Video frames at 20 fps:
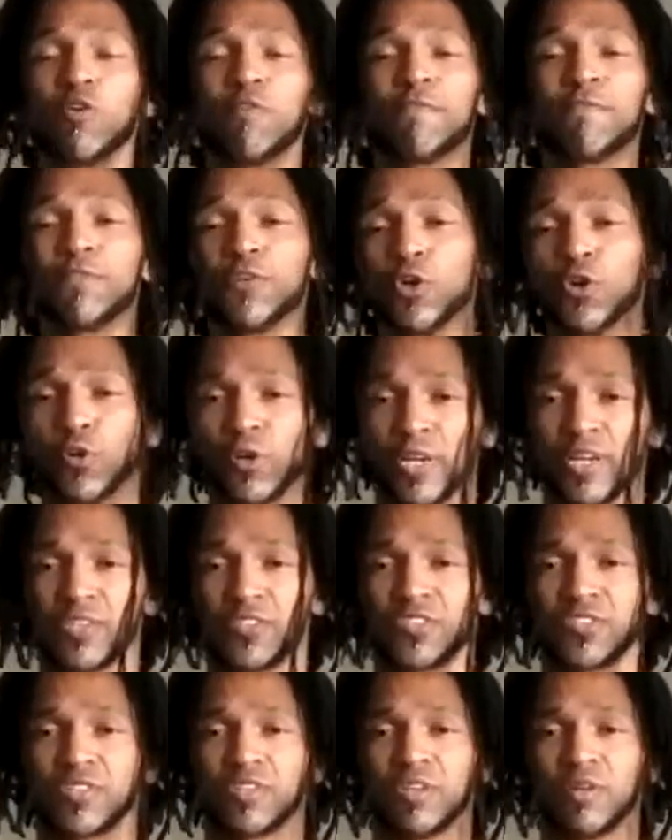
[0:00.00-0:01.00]

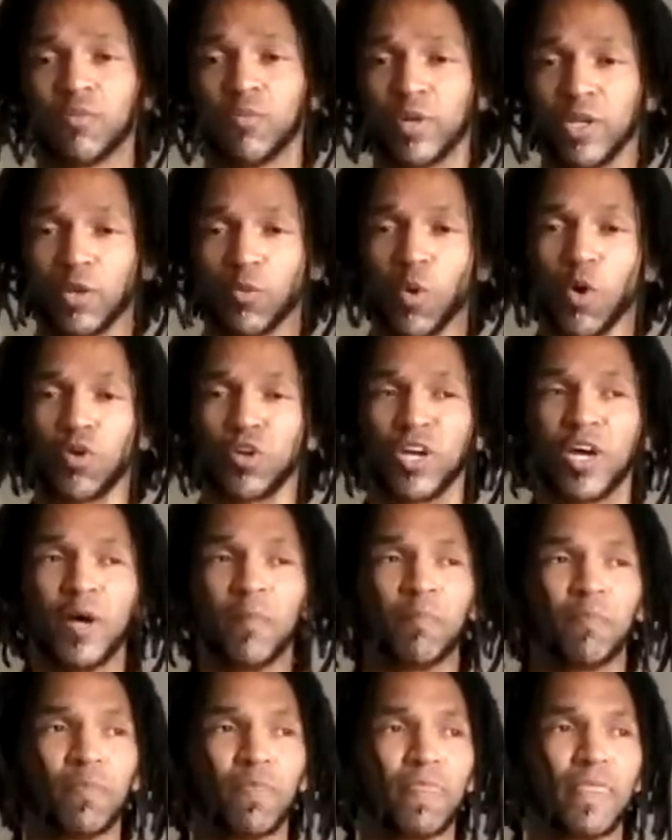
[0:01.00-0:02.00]
furious when he woke
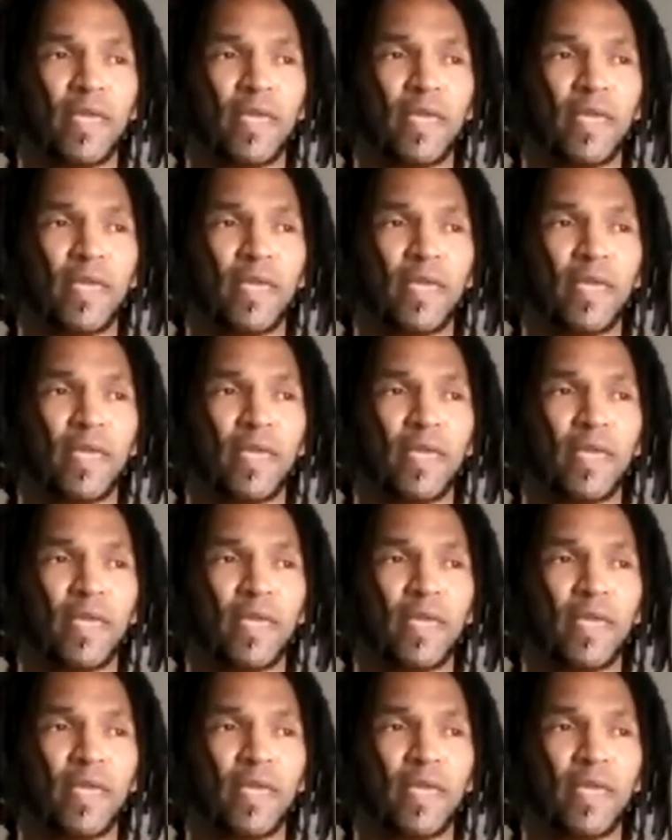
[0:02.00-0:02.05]
up,